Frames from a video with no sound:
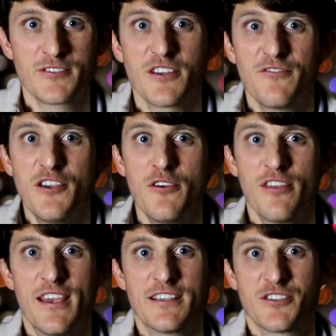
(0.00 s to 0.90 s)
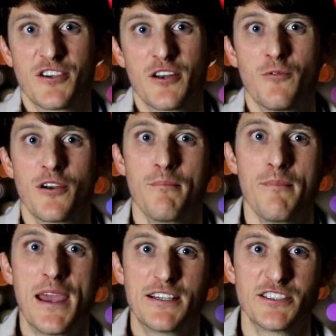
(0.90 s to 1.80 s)
There's a few things you're going to want to
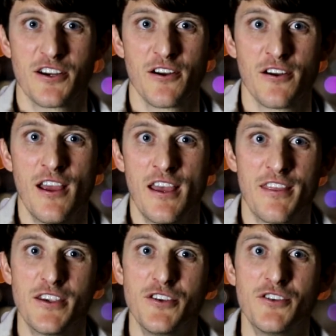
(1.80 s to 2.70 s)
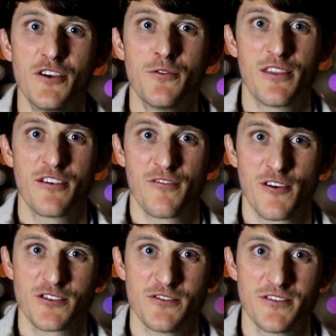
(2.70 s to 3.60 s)
make sure that you do with your
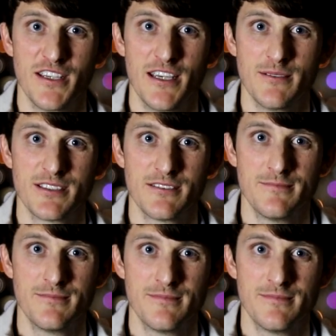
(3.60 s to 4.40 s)
virtual teams.